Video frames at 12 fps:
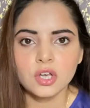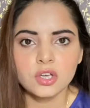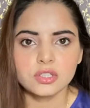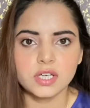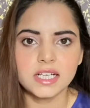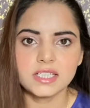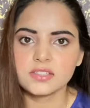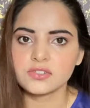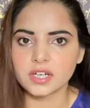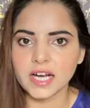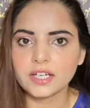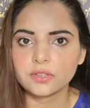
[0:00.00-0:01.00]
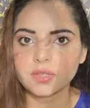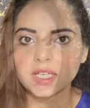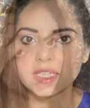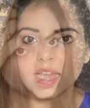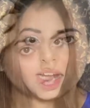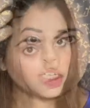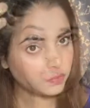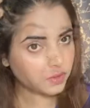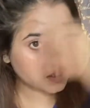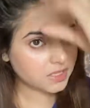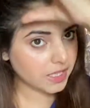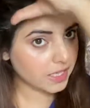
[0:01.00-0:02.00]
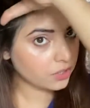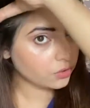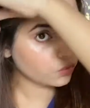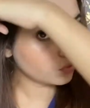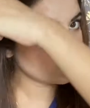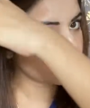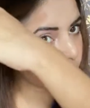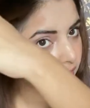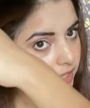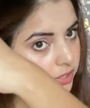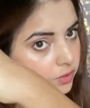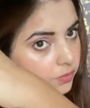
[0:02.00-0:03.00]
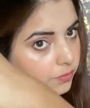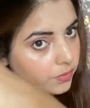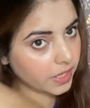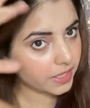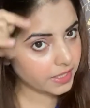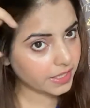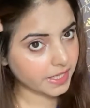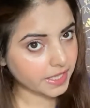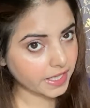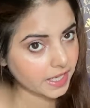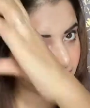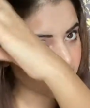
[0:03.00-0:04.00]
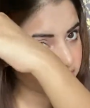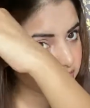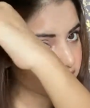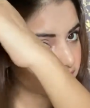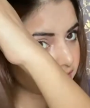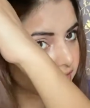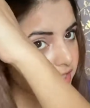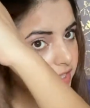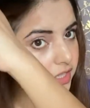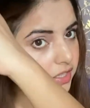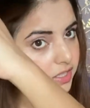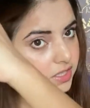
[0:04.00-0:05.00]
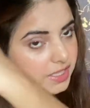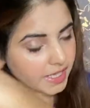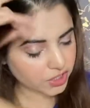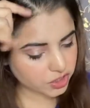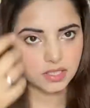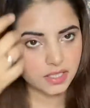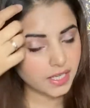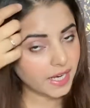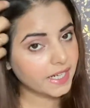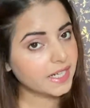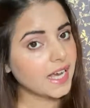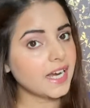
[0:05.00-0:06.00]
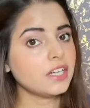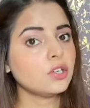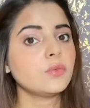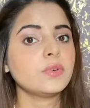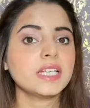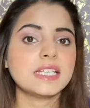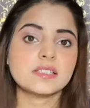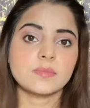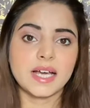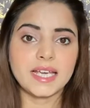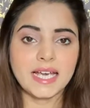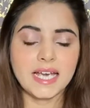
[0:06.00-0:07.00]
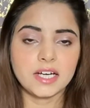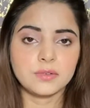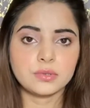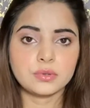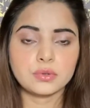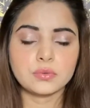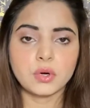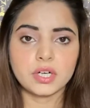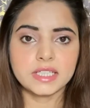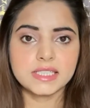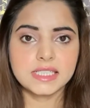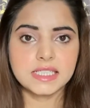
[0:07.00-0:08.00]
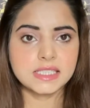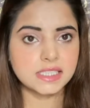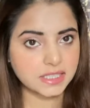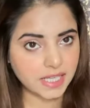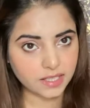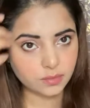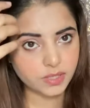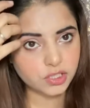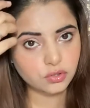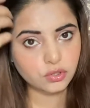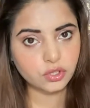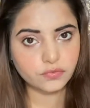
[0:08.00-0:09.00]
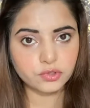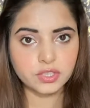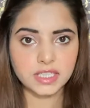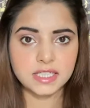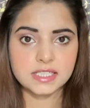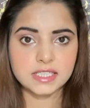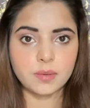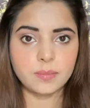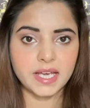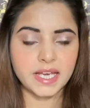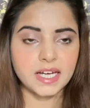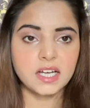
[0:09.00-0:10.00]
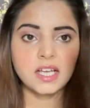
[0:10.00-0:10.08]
So I'll just try to get that. Now first I'll do to my front hair, I'll just take it in a section and kind of tease my hair. If you don't know what is teasing, that means, you know, you have to take some hair,